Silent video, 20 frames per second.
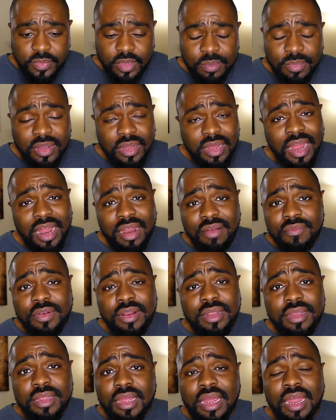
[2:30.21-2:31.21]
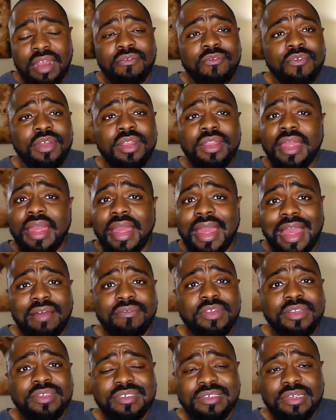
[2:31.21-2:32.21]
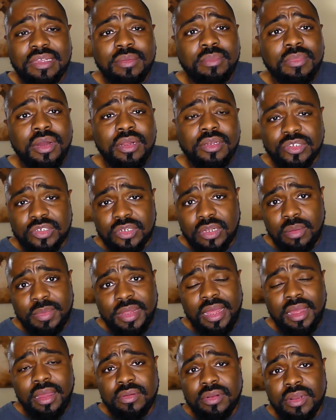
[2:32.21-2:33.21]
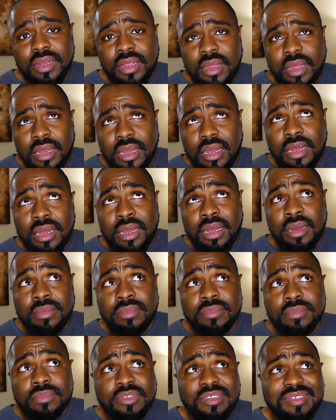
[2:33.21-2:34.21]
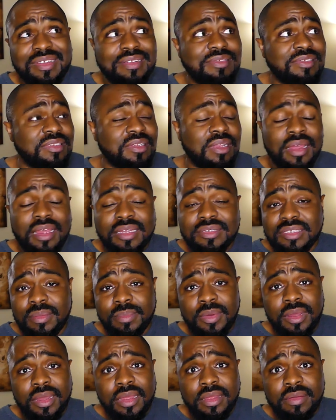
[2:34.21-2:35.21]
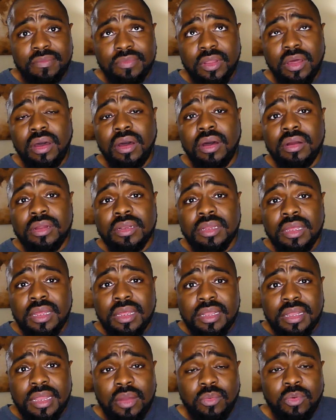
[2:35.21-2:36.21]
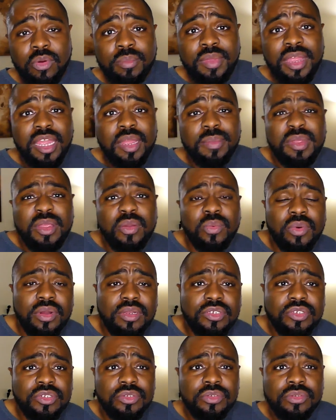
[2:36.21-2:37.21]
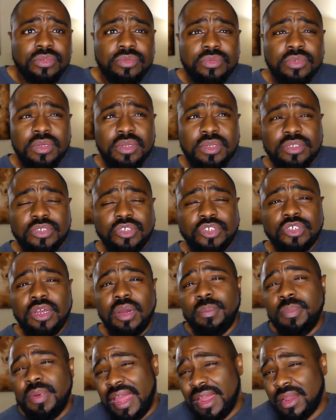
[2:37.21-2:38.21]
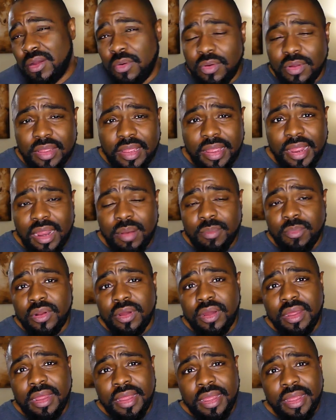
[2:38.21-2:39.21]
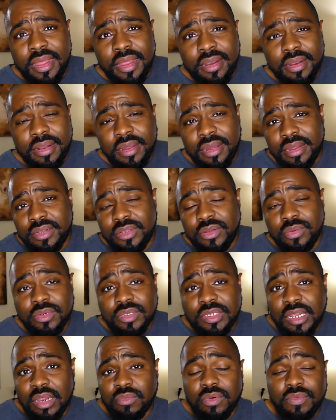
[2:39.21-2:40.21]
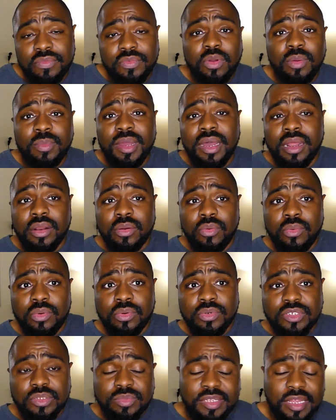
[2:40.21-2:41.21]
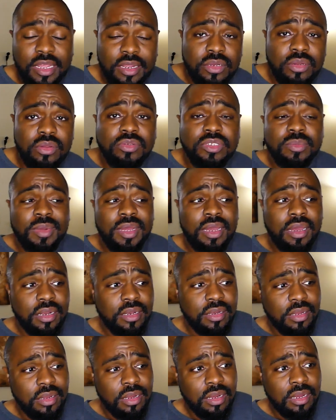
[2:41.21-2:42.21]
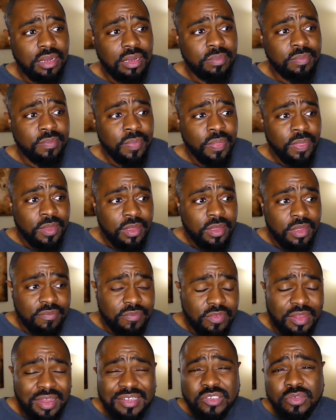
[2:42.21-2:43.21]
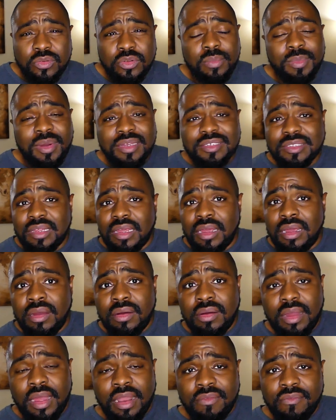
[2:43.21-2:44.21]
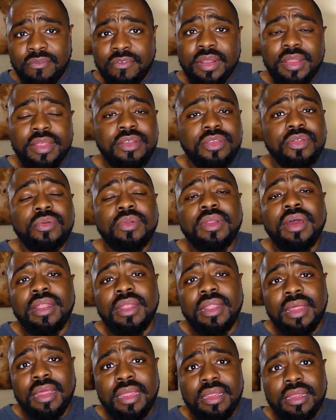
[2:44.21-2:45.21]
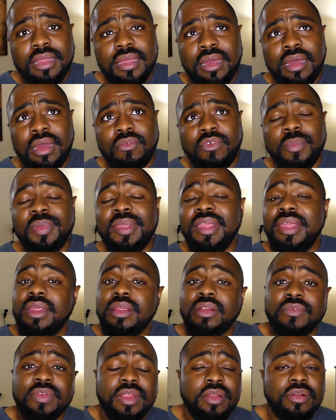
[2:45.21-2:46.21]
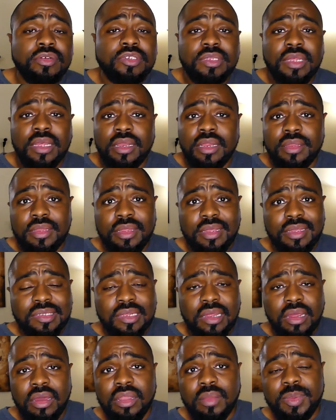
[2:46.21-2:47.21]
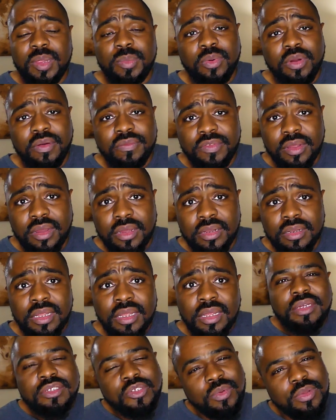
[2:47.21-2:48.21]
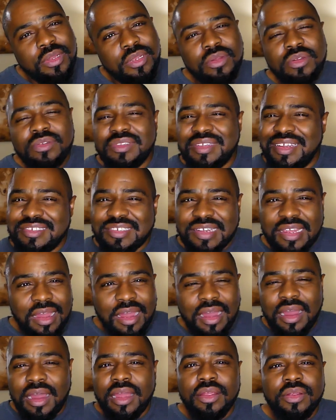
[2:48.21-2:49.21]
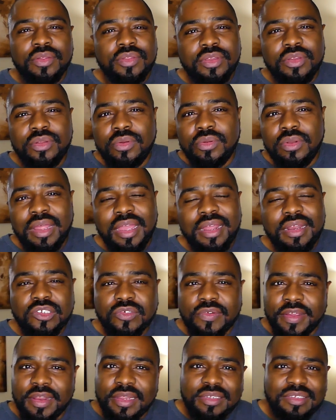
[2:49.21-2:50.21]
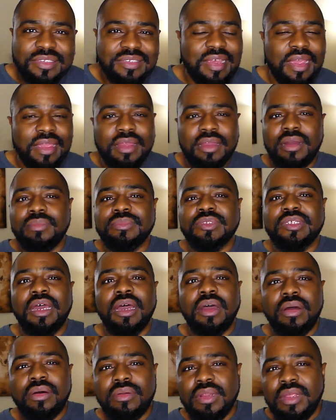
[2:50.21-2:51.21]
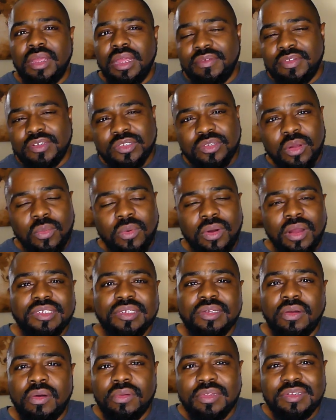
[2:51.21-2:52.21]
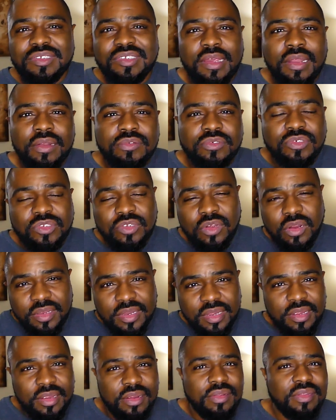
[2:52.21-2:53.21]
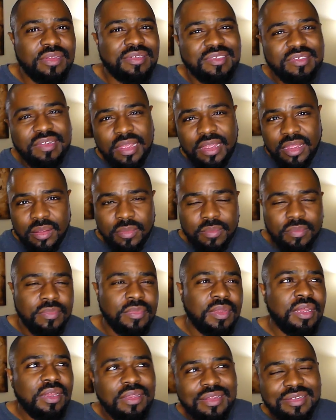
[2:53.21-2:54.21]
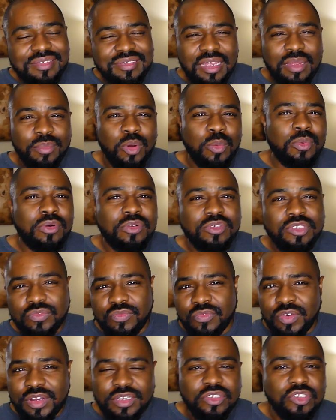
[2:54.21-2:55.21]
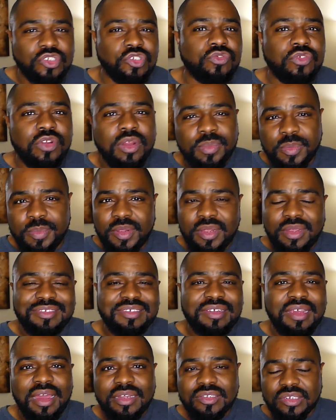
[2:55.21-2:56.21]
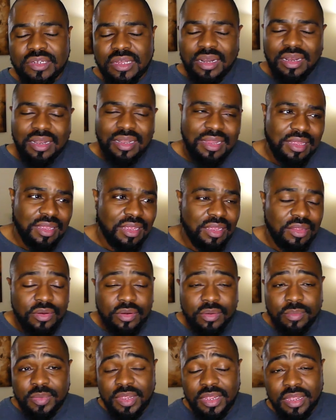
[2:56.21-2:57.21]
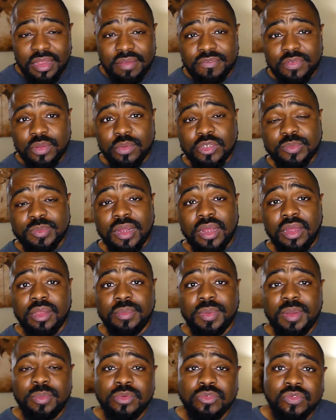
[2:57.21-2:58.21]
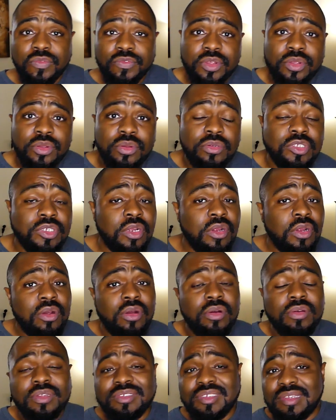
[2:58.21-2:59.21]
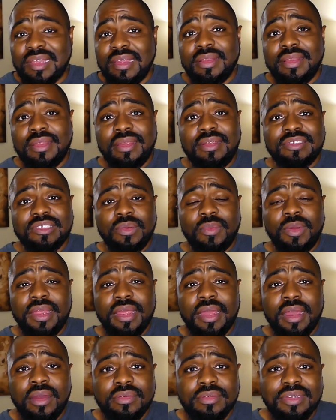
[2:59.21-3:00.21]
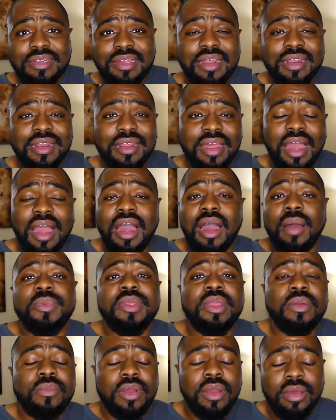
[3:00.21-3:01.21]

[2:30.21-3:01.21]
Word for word: but I really, I really haven't seen much come out um, since the last time I vlogged that would make me want to jump back on camera and uh, do a tech review about it or some tech news about it. Um, if you guys don't know my style, I really do not like uh, repeating or regurgitating things that other people have done. So when a new DJI or the new latest greatest tech comes out, you start watching all these channels, you start to hear the same, same almost written script because guys are kind of like either being influenced by other people's reviews or they're just taking the easy way out and kind of copying what